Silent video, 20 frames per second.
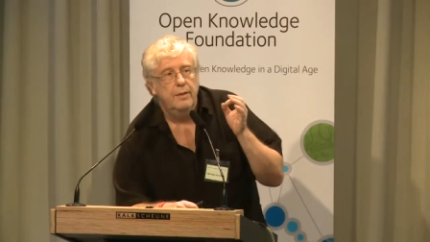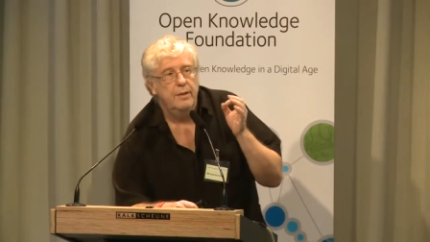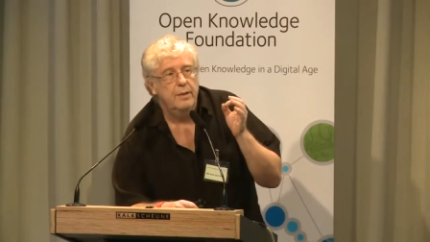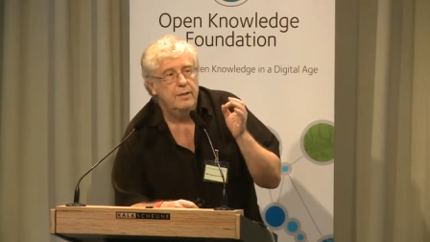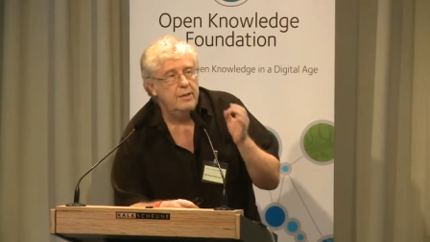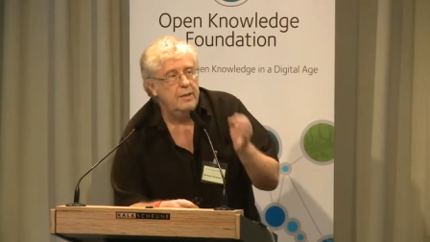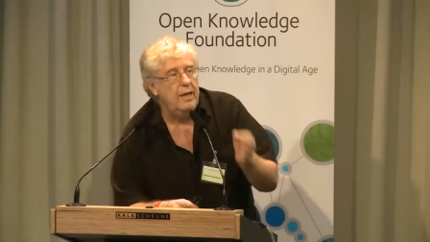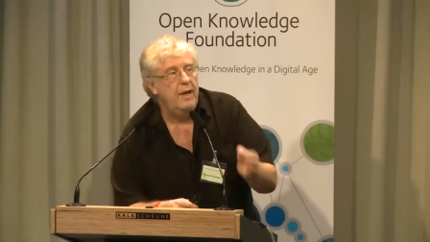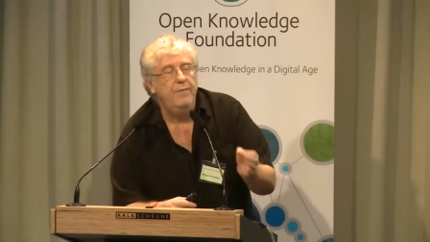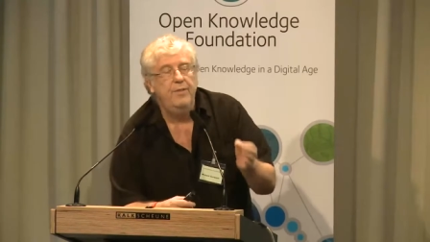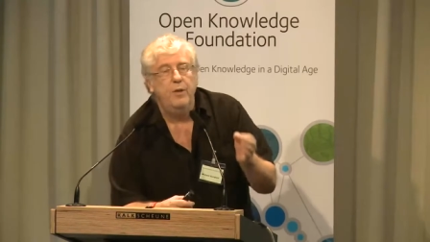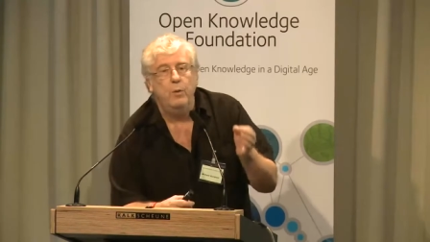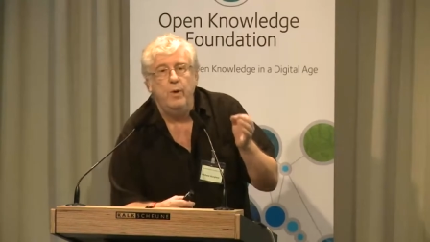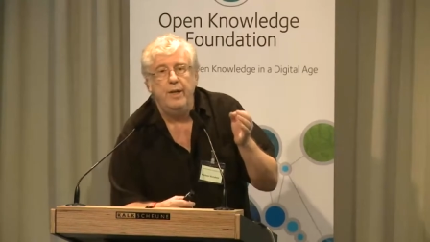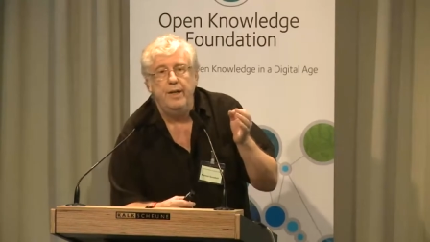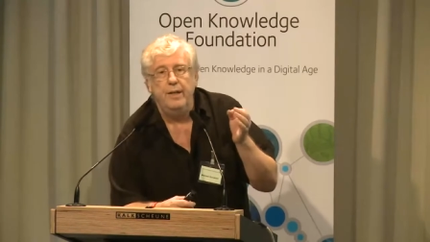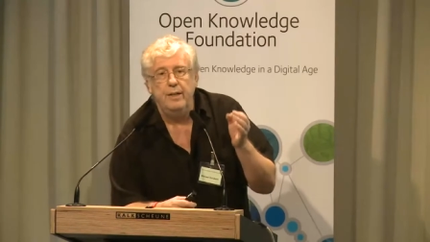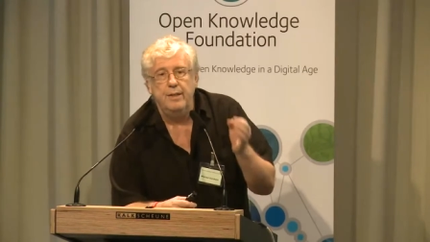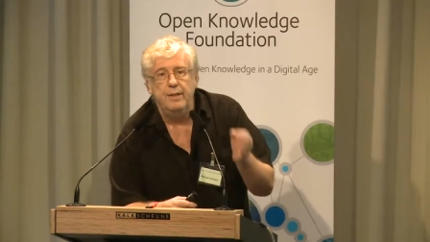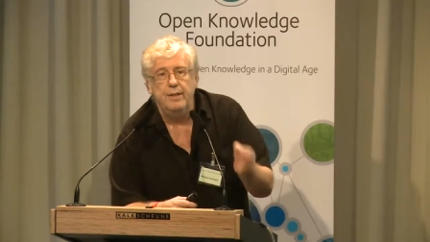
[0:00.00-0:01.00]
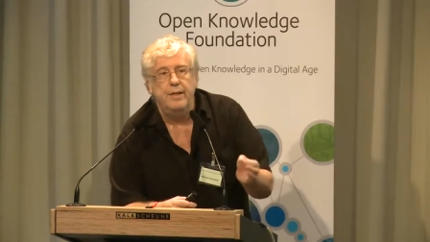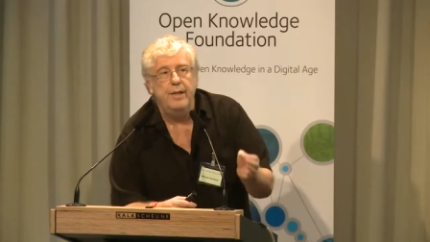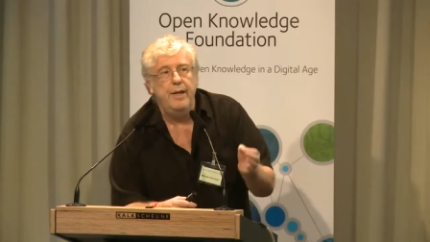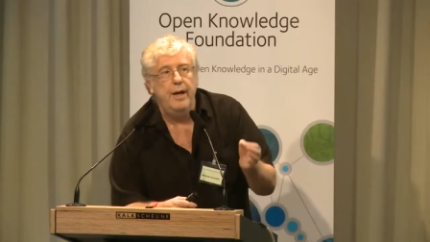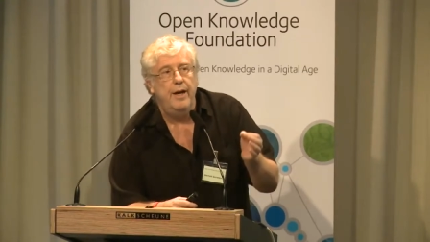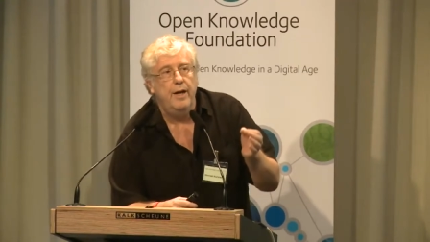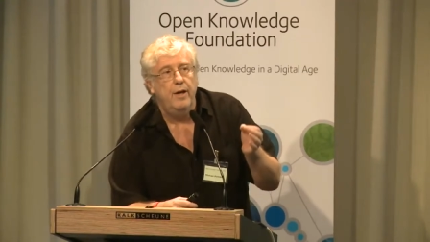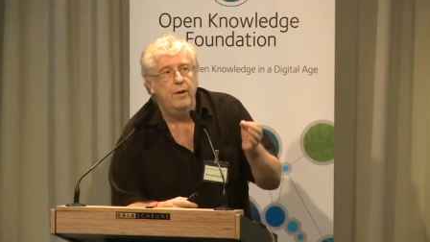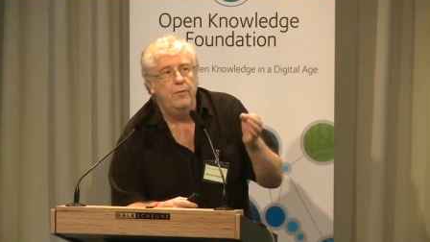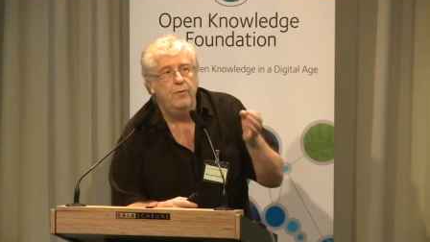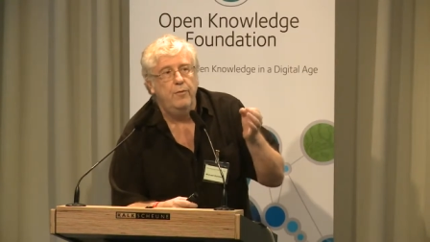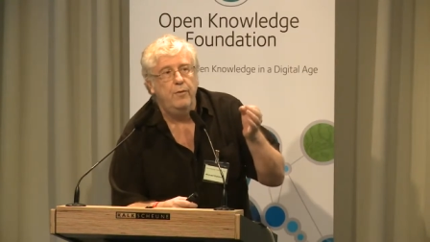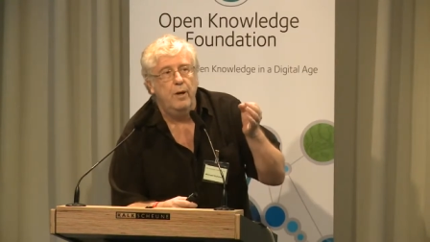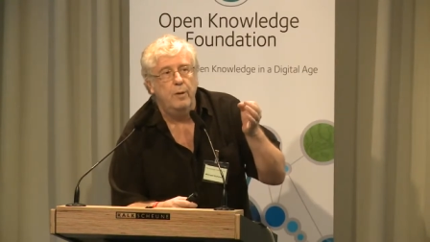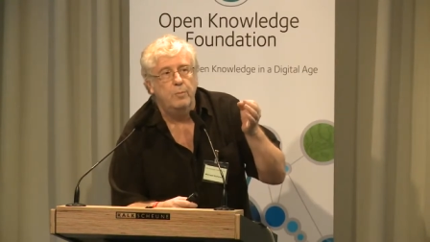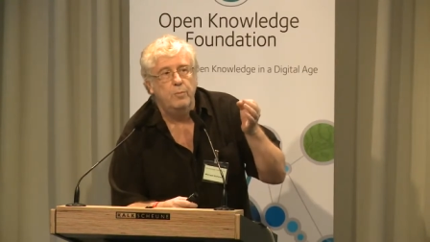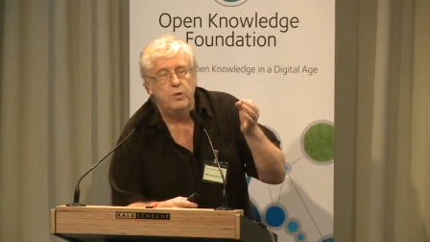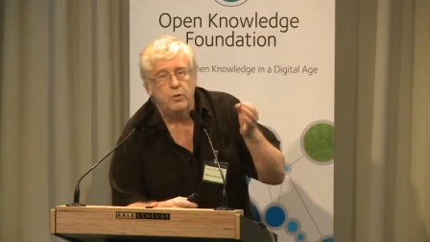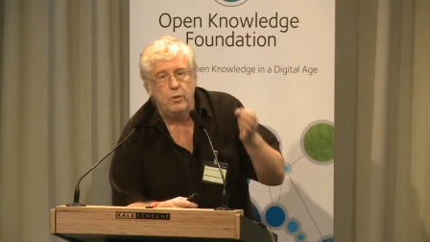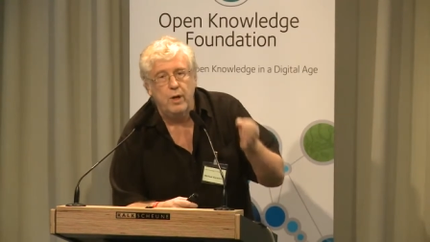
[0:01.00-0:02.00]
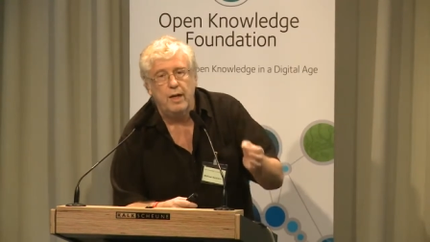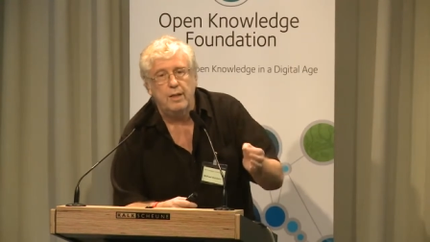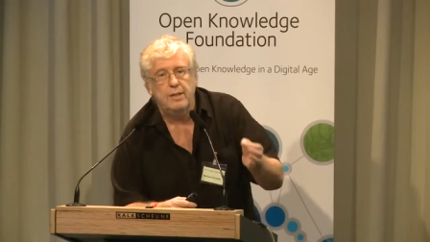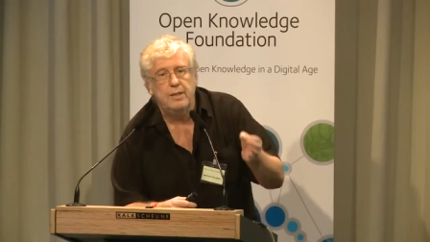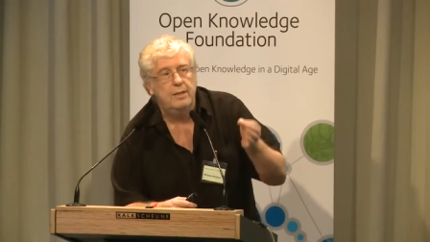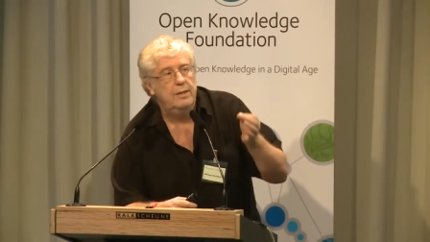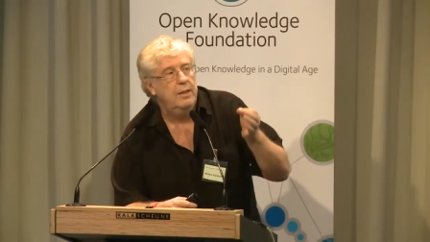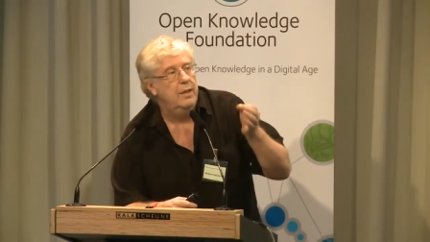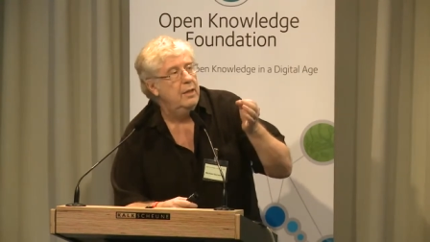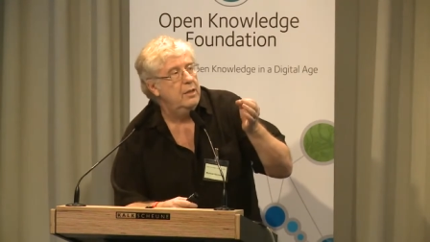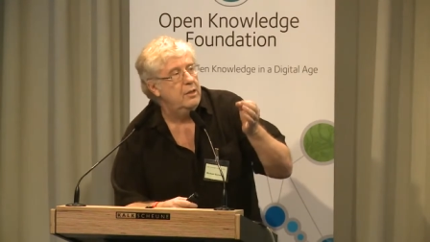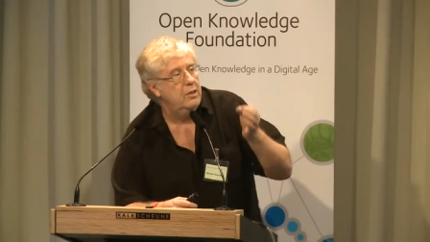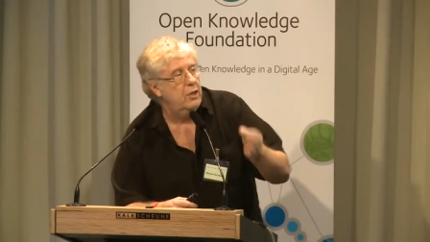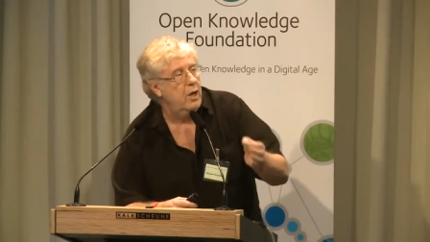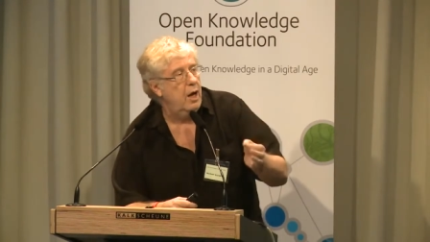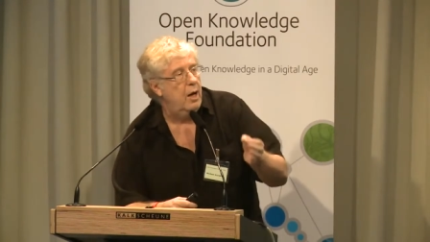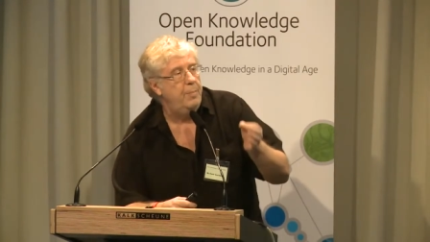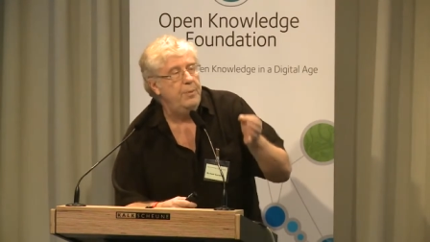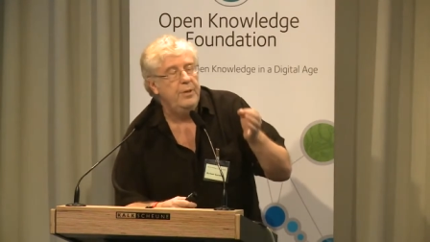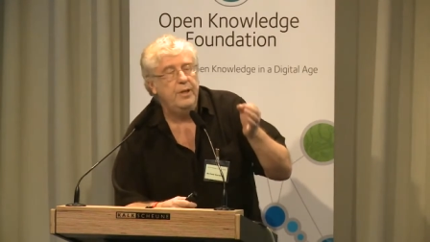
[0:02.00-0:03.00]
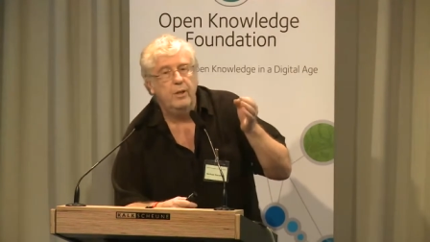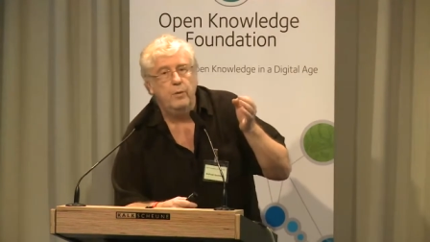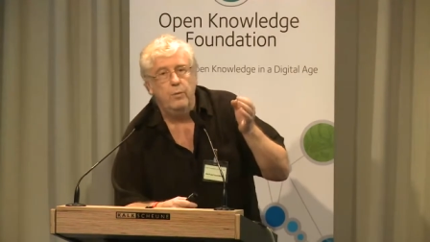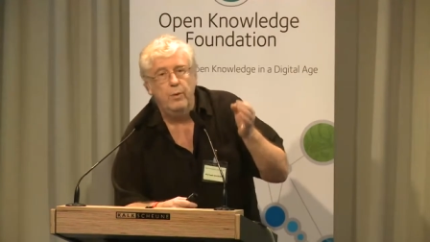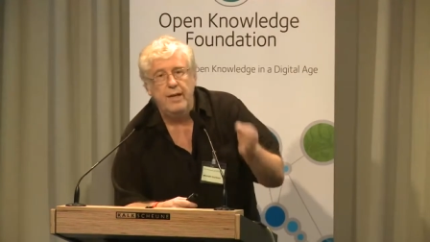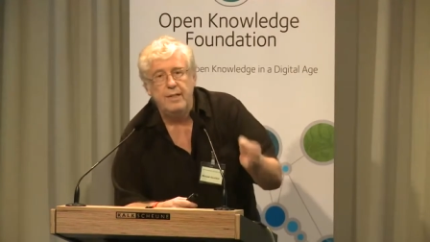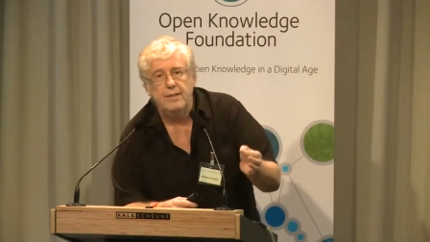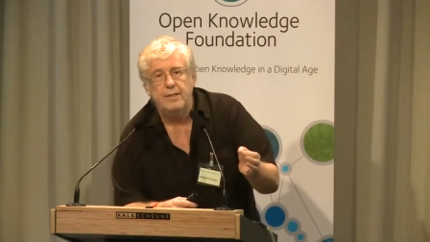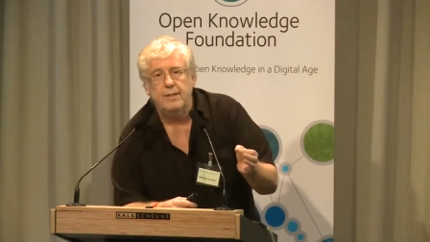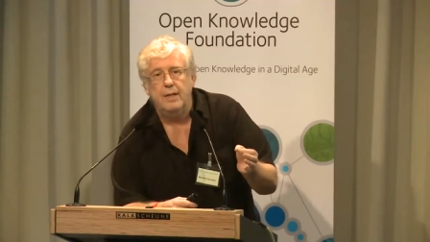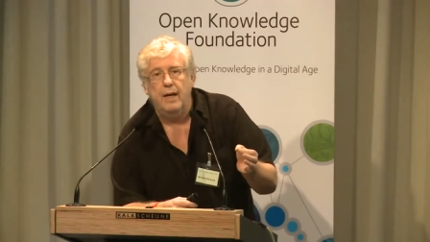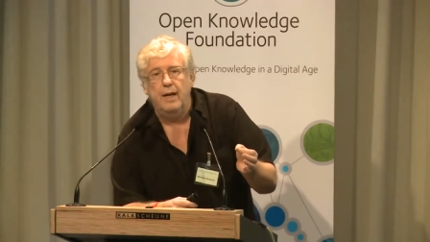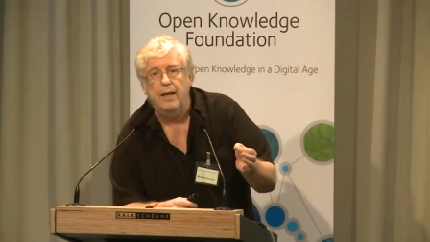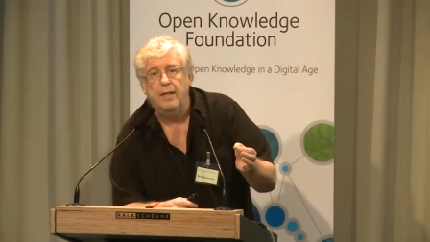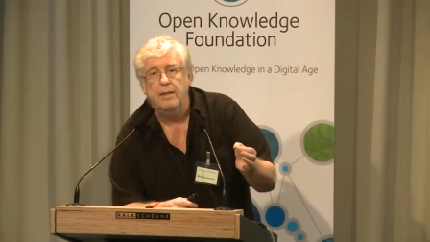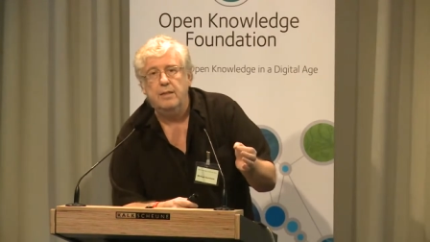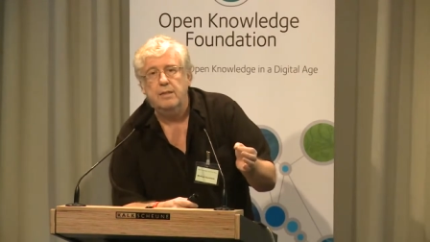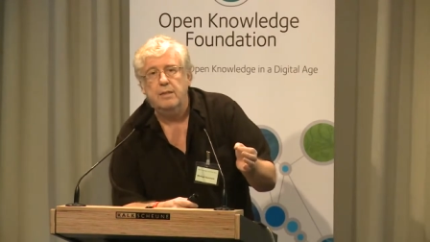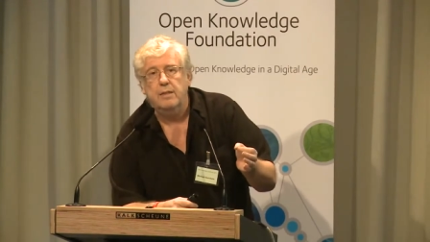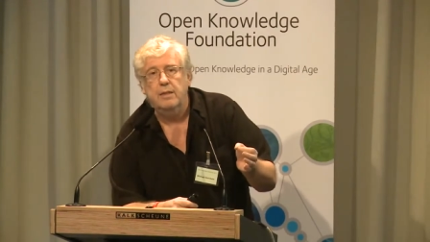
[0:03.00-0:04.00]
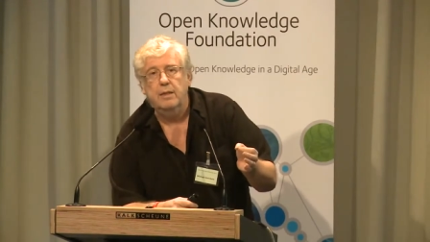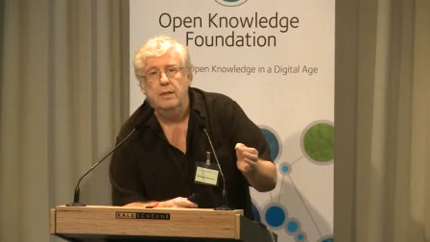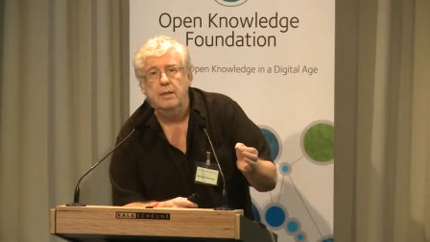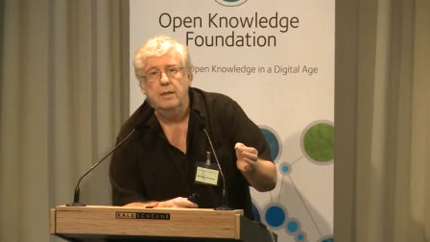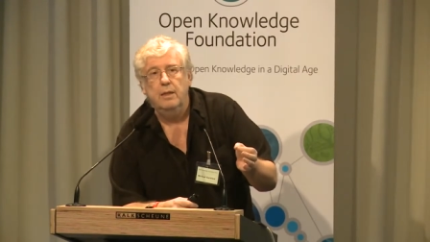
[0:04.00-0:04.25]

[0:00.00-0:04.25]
stuff that went into the air from trucks stopping at rest sites